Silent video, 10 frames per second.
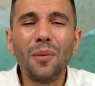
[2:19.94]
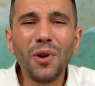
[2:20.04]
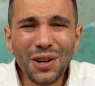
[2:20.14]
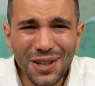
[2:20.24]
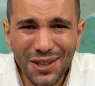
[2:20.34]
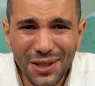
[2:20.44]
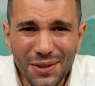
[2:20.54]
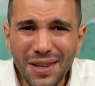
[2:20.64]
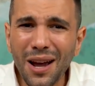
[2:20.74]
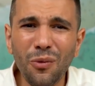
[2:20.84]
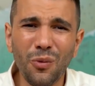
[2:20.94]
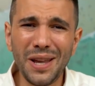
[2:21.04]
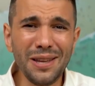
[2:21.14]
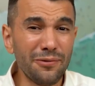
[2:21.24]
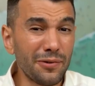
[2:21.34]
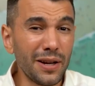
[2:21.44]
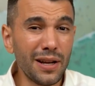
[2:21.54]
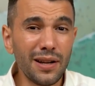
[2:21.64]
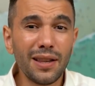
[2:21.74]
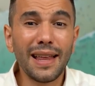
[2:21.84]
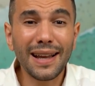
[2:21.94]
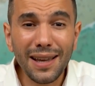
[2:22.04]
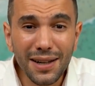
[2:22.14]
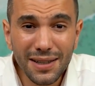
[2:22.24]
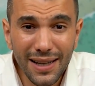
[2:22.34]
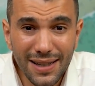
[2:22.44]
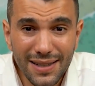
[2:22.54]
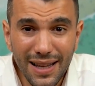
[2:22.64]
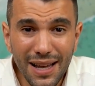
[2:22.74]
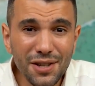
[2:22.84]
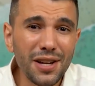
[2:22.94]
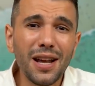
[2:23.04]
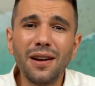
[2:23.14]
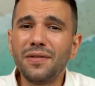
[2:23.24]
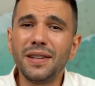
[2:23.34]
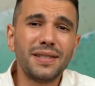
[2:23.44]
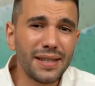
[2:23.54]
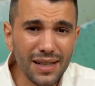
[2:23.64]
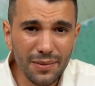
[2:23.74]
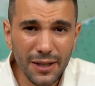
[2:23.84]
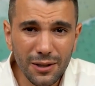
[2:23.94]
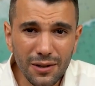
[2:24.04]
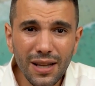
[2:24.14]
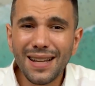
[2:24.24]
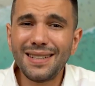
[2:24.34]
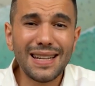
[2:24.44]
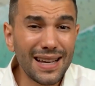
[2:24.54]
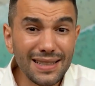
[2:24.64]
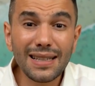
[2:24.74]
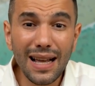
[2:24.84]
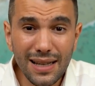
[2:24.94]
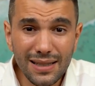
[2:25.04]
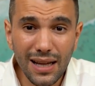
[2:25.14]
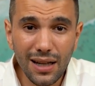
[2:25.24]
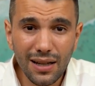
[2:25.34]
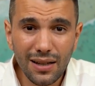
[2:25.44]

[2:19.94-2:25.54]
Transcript: I'm not going to turn you into that weird friend that calculates their share of the dinner meal down to the last cent.